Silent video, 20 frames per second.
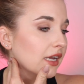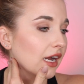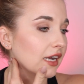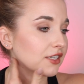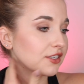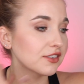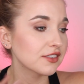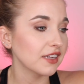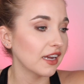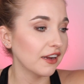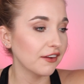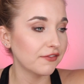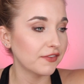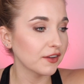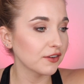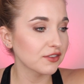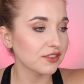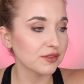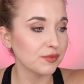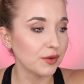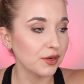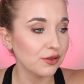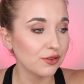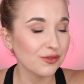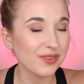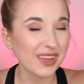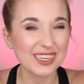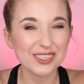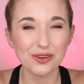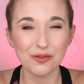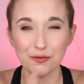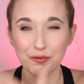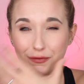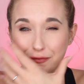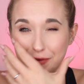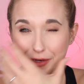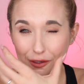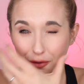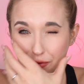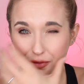I feel smooth. I don't
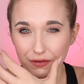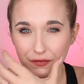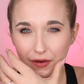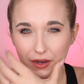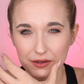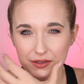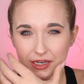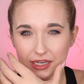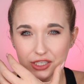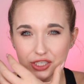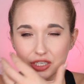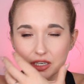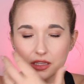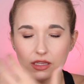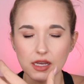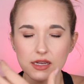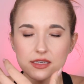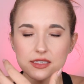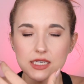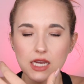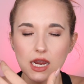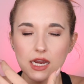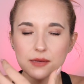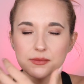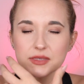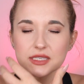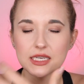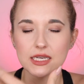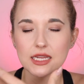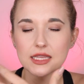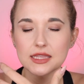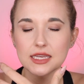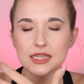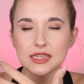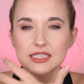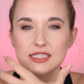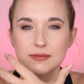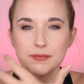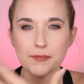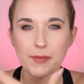feel the foundation. A lot of times anything
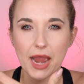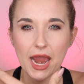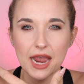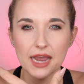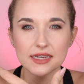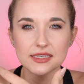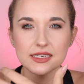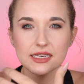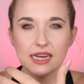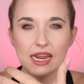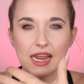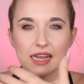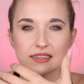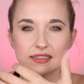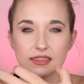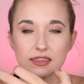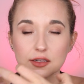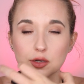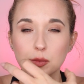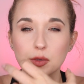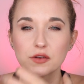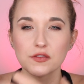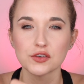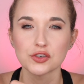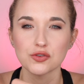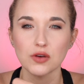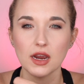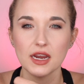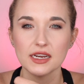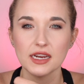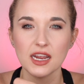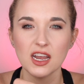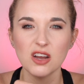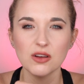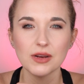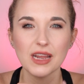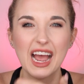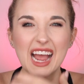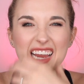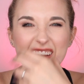that's matte and has a little bit of a dry
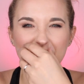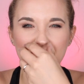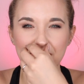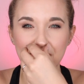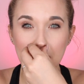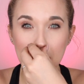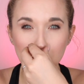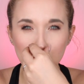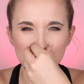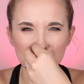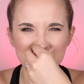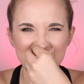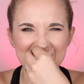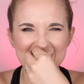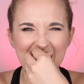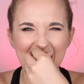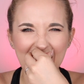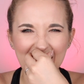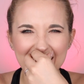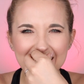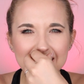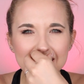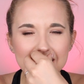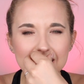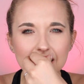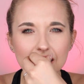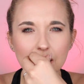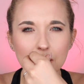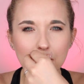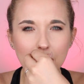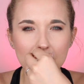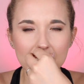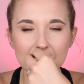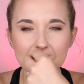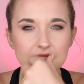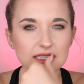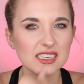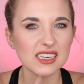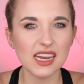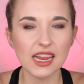down, it feels tight by
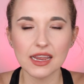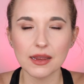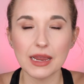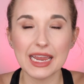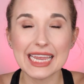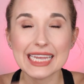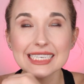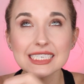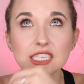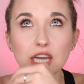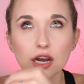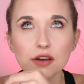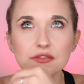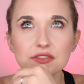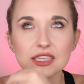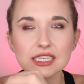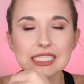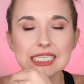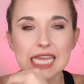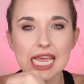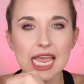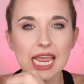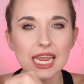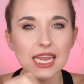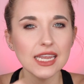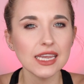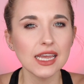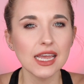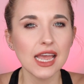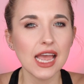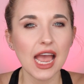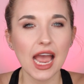the end of the day,